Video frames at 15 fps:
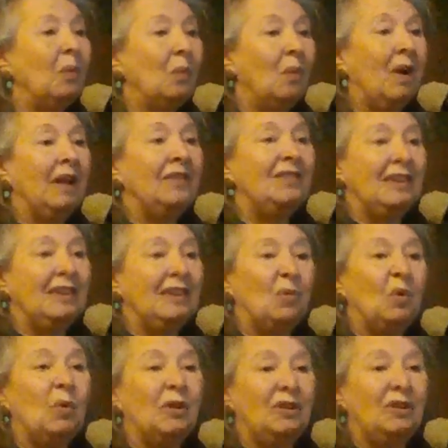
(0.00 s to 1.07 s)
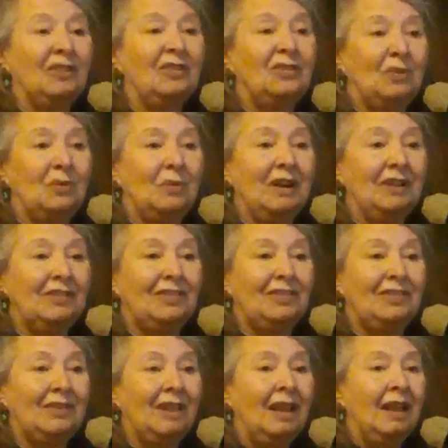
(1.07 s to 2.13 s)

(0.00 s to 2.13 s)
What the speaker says: was important to us.